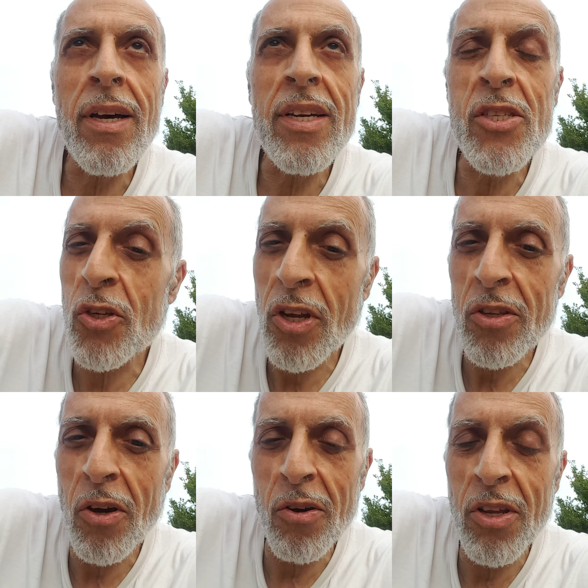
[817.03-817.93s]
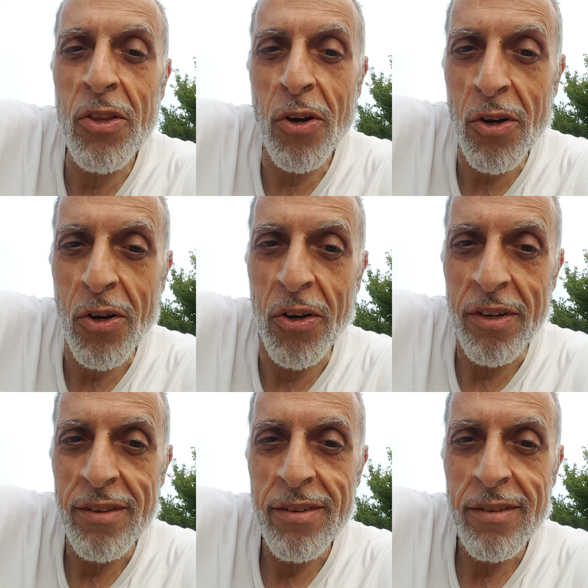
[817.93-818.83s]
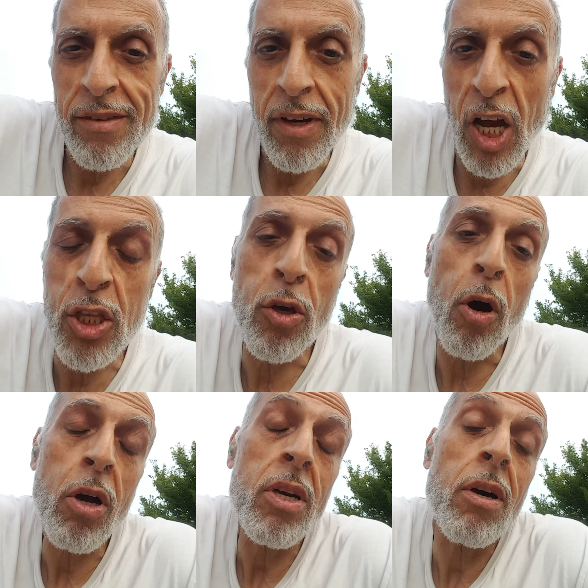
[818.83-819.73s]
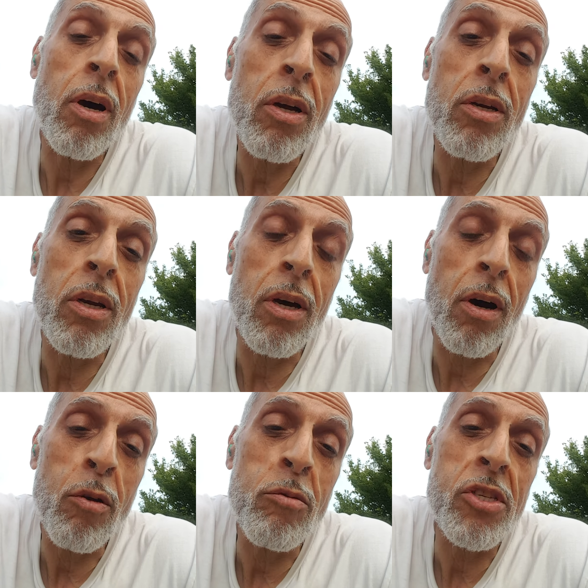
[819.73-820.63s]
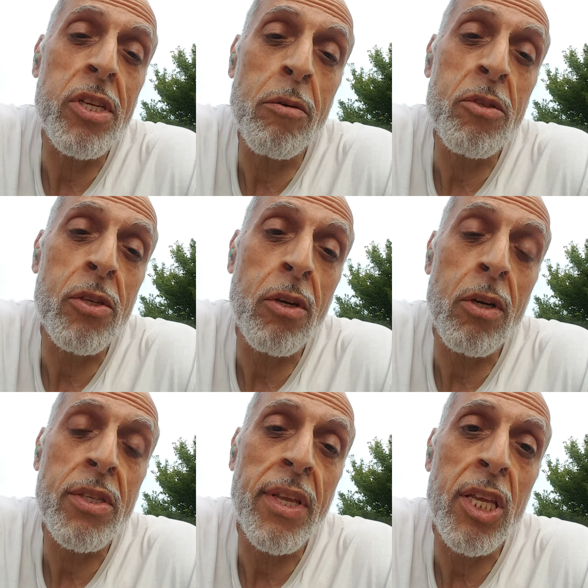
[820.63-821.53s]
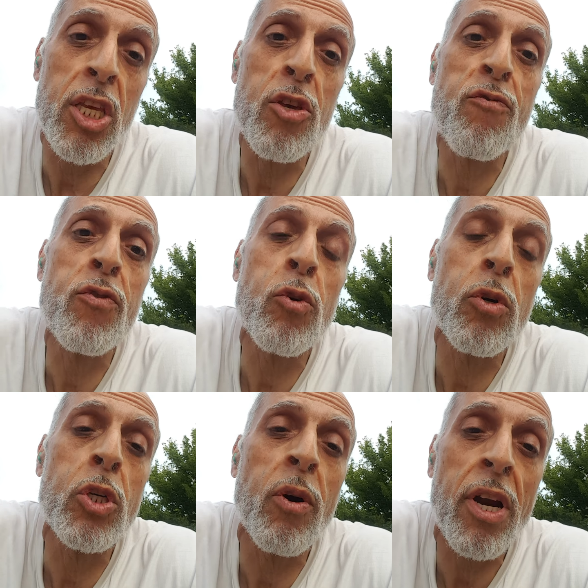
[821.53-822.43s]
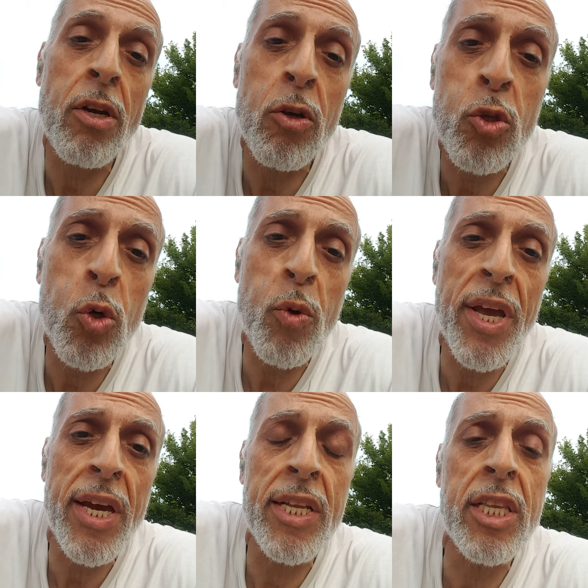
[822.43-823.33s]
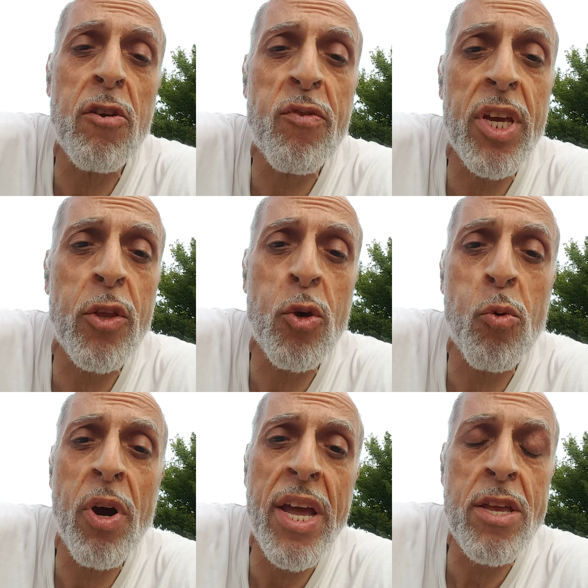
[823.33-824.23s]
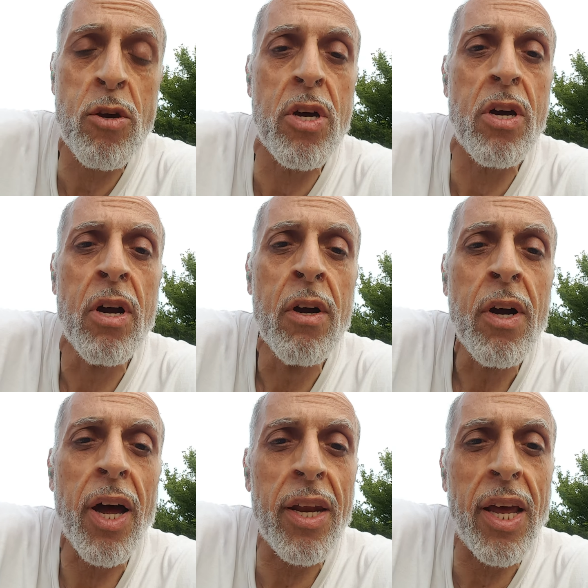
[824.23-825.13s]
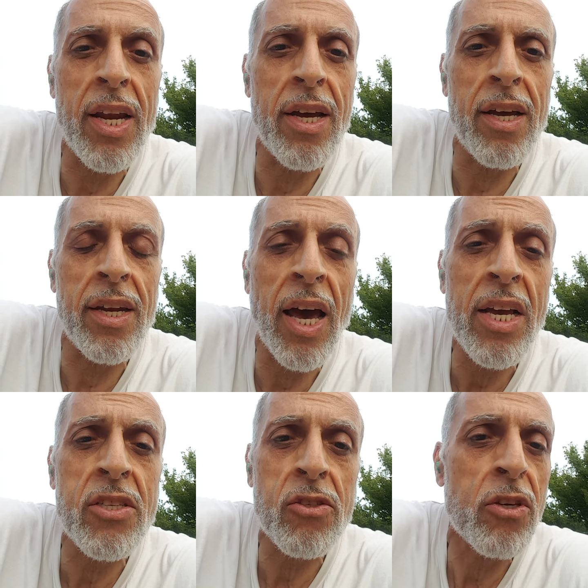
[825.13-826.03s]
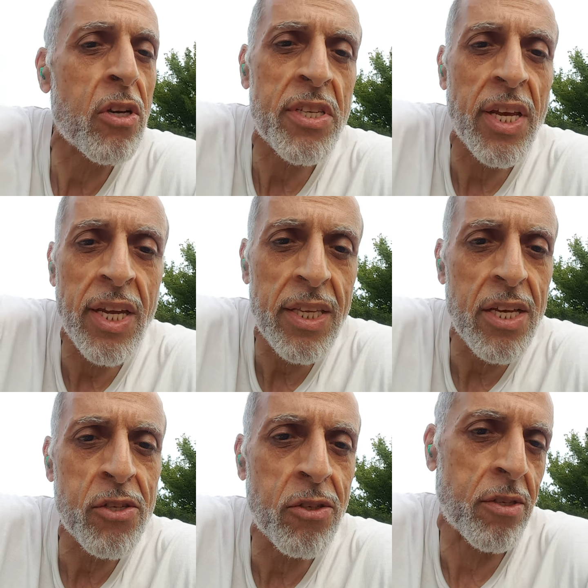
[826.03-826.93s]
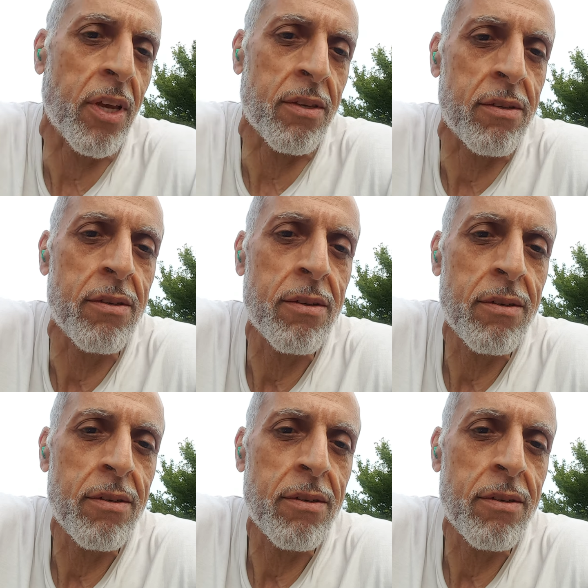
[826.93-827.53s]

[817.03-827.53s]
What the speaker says: is not only the rukn. And all Muslims knows that if you are not doing and living the way Allah likes, your salat has no sense.